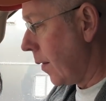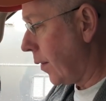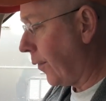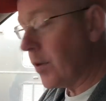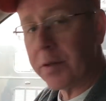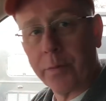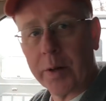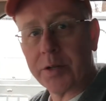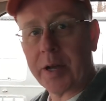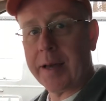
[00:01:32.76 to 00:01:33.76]
The first of
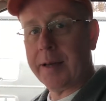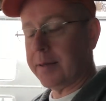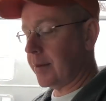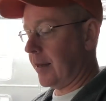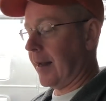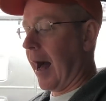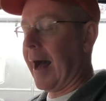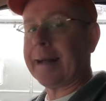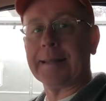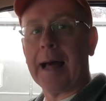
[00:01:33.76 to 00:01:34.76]
which is an
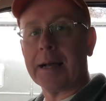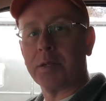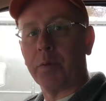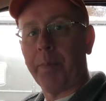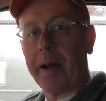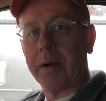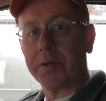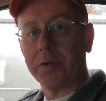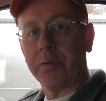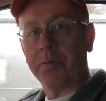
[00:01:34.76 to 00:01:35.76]
eyeglass repair
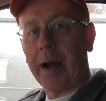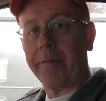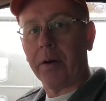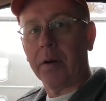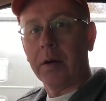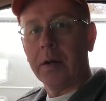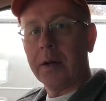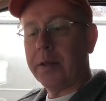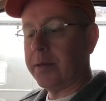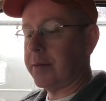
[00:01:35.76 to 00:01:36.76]
screwdriver.
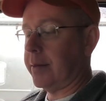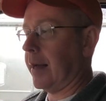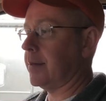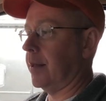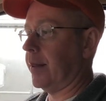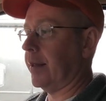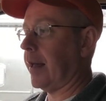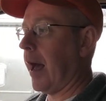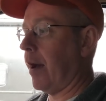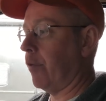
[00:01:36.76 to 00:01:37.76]
This is an excellent thing
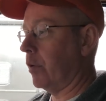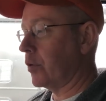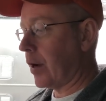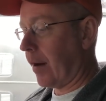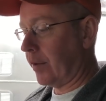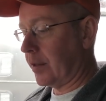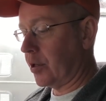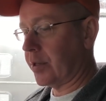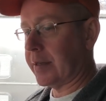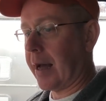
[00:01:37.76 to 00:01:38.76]
to have. We were traveling
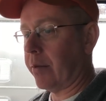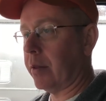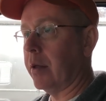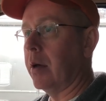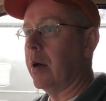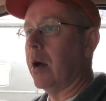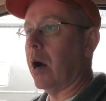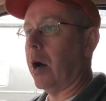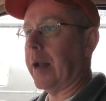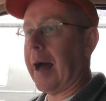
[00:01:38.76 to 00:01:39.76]
just south
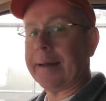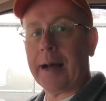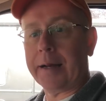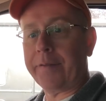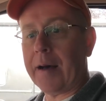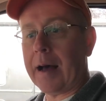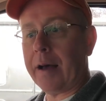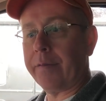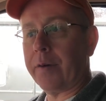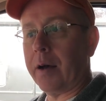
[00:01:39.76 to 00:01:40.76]
on
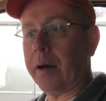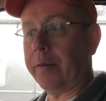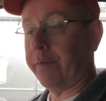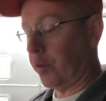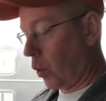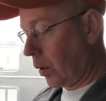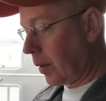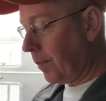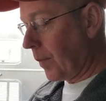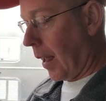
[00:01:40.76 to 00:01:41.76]
I-95 uh, in
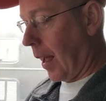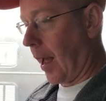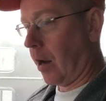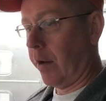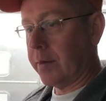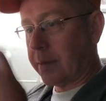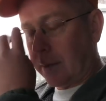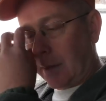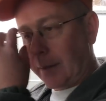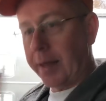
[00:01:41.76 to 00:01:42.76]
Florida, and all of a
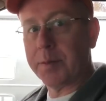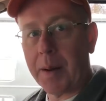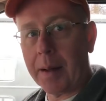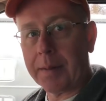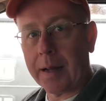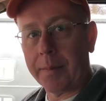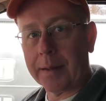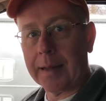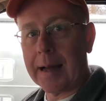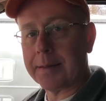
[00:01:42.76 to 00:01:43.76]
sudden the lens popped out of
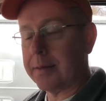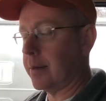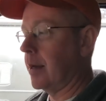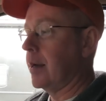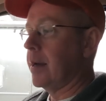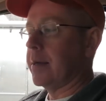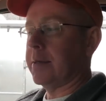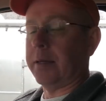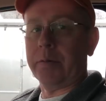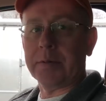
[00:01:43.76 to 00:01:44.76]
my glasses.
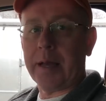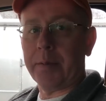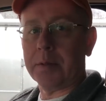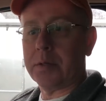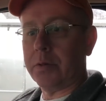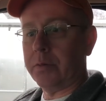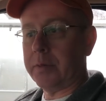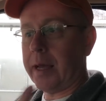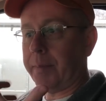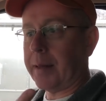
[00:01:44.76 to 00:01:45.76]
Cindy was able to
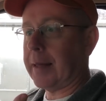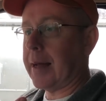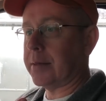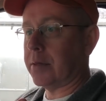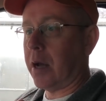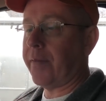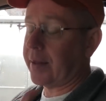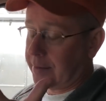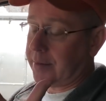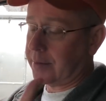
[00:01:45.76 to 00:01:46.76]
take my glasses off.
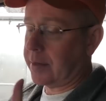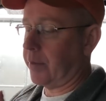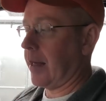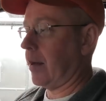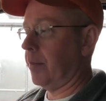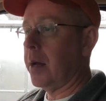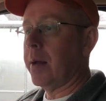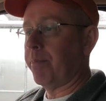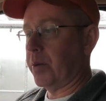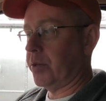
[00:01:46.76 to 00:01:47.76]
I could still see without them,
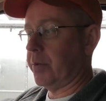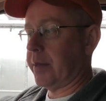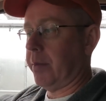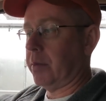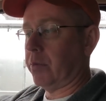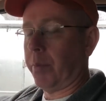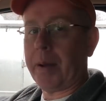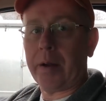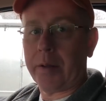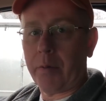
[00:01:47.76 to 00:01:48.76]
but she was able to
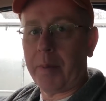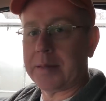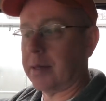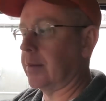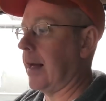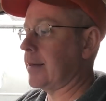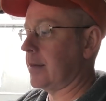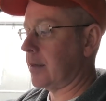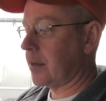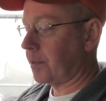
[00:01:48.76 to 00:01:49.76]
repair. They were my
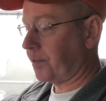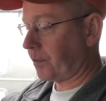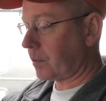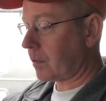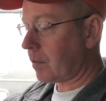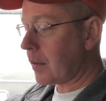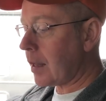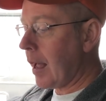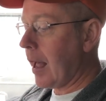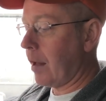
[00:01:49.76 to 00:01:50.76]
sunglasses
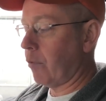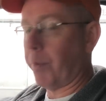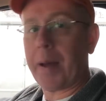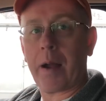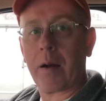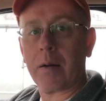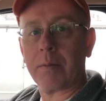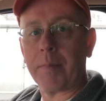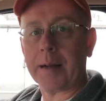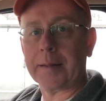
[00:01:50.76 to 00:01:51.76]
and repair
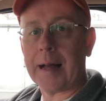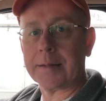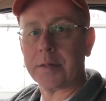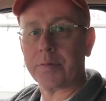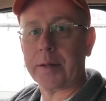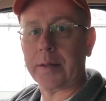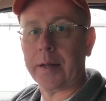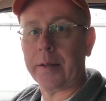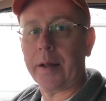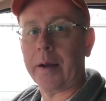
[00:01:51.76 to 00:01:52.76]
my glasses right
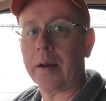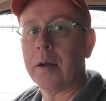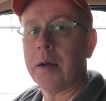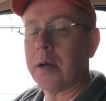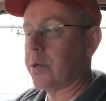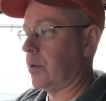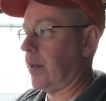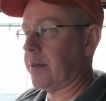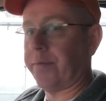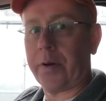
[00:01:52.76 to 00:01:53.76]
then and there. So
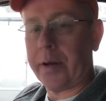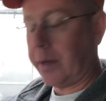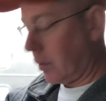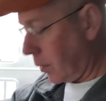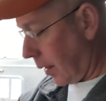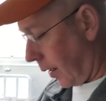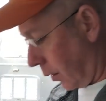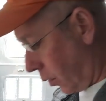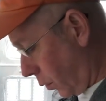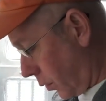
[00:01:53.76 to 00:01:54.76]
that's a very kind
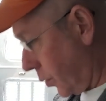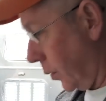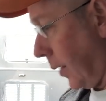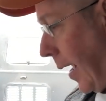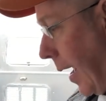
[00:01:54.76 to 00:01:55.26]
of cool tool to